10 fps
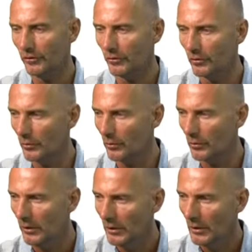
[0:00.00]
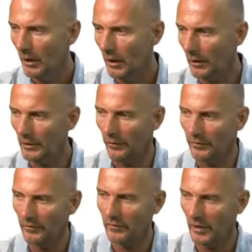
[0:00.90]
to. Uh, no,
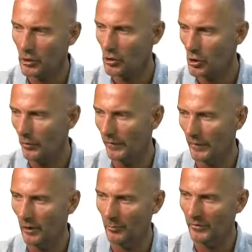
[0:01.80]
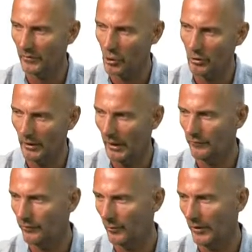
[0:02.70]
this is actually showing the composition again
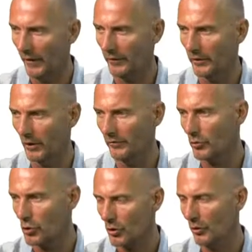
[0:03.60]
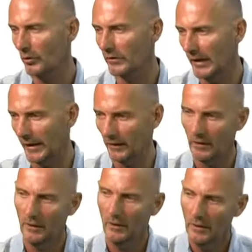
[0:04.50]
from the other, and also shows like
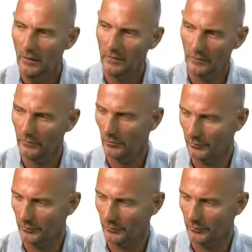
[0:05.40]
these sort of